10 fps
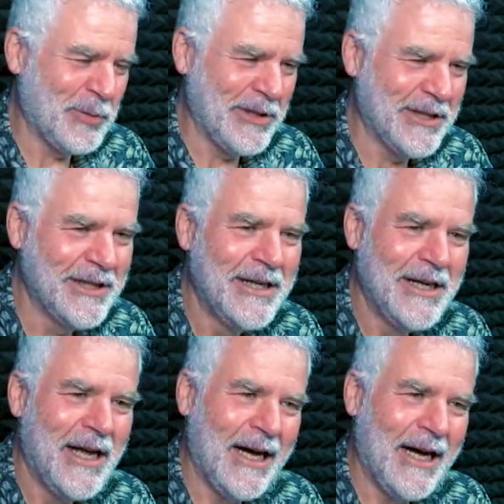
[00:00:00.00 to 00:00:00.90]
wood,
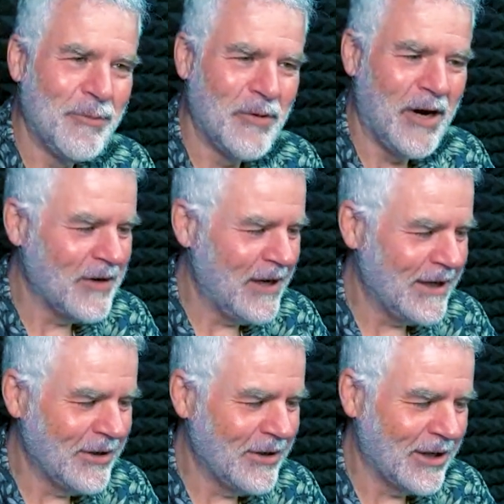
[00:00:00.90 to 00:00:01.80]
um, I've
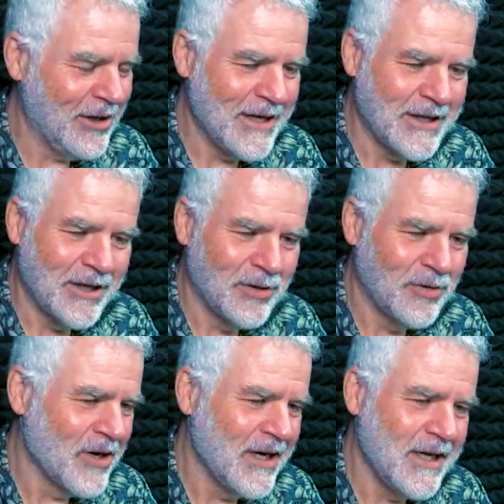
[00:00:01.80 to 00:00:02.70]
got a client that will
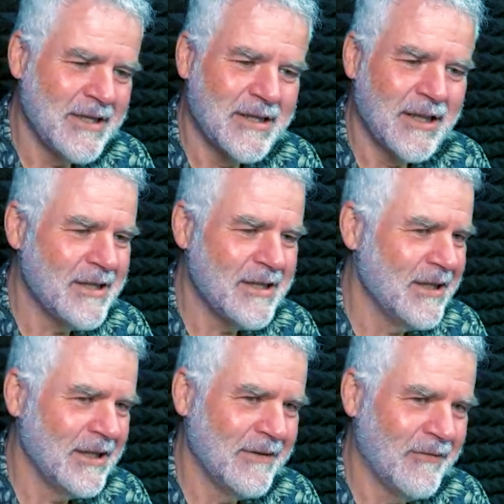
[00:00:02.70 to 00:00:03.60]
raise less
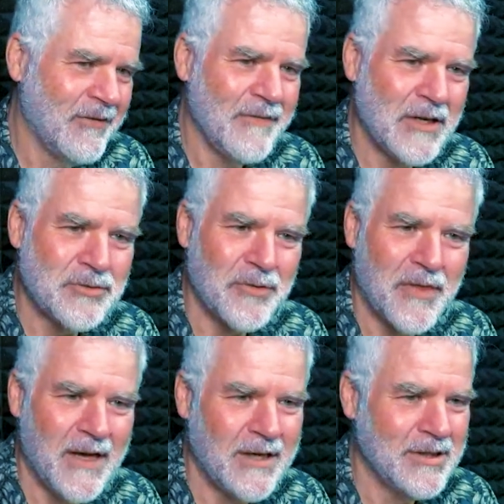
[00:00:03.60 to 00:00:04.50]
than
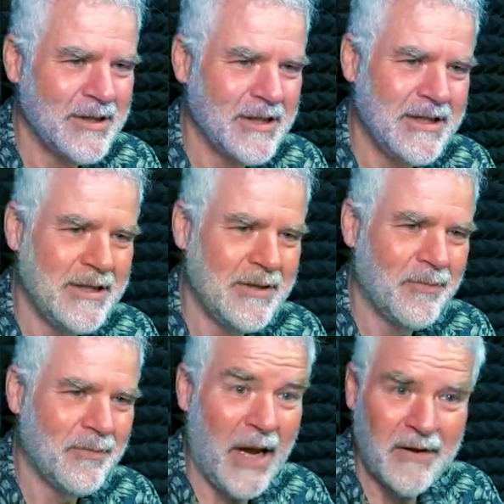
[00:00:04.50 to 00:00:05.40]
500,000 in
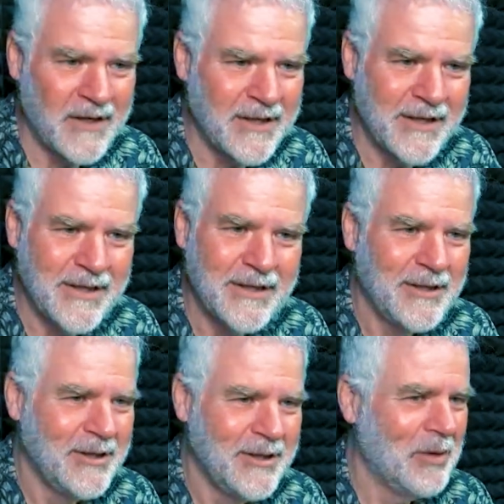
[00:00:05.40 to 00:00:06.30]
bank funding,
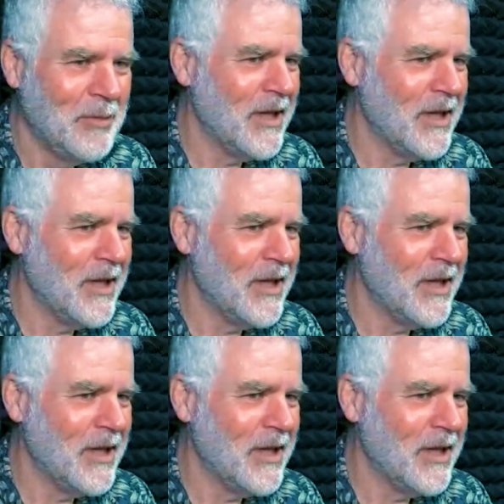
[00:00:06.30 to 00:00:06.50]
but